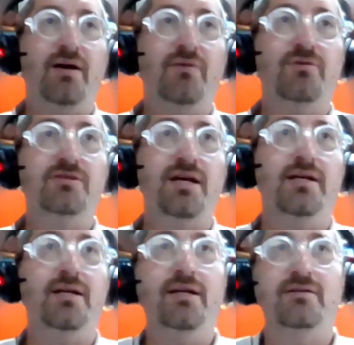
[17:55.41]
Ephron
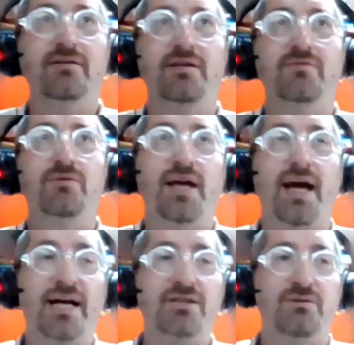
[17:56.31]
said, he didn't give you
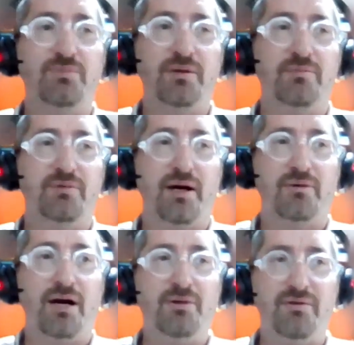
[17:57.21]
the actual
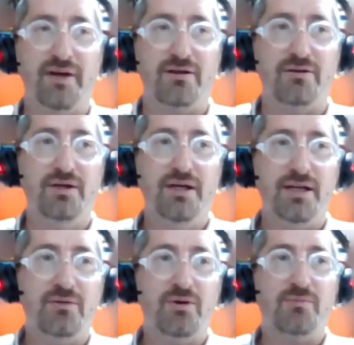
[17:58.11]
property value.
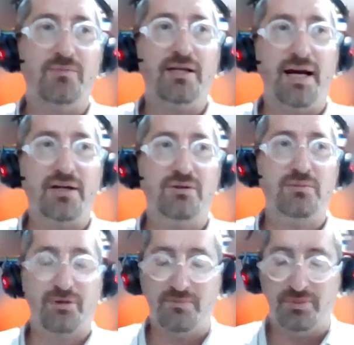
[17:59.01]
He didn't want to make it an
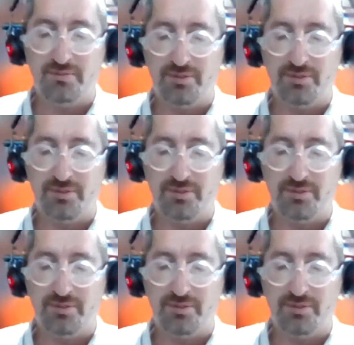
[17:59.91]
actual